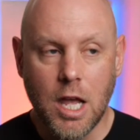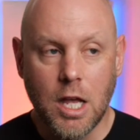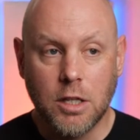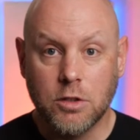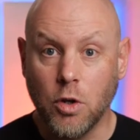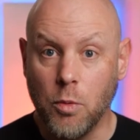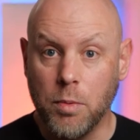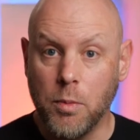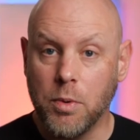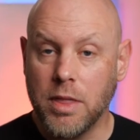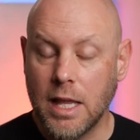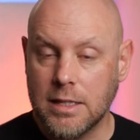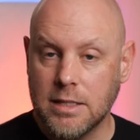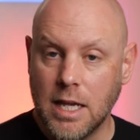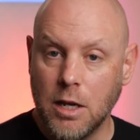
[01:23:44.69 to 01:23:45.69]
So, but with
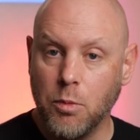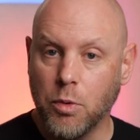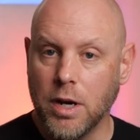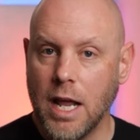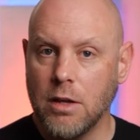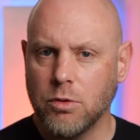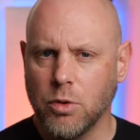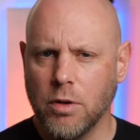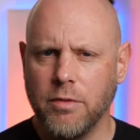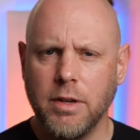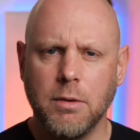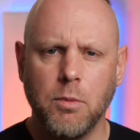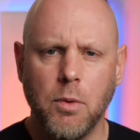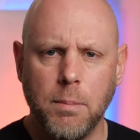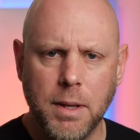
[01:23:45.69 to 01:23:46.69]
that said, we're now sort of
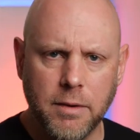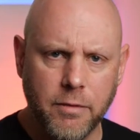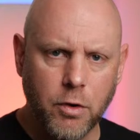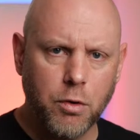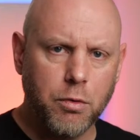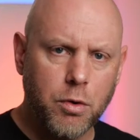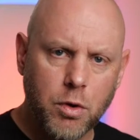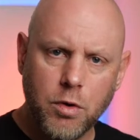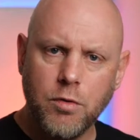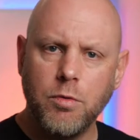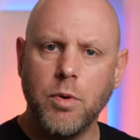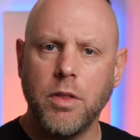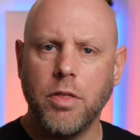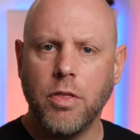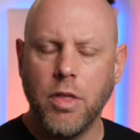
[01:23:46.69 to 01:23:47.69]
into a bit of a groove
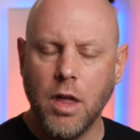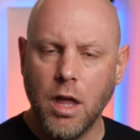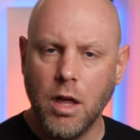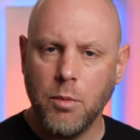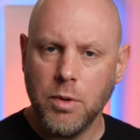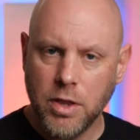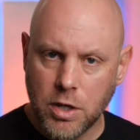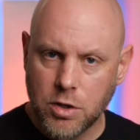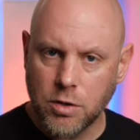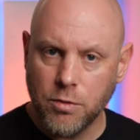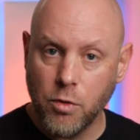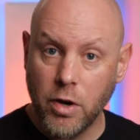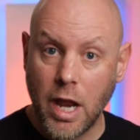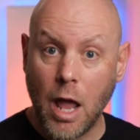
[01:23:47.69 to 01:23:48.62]
with Into the Void,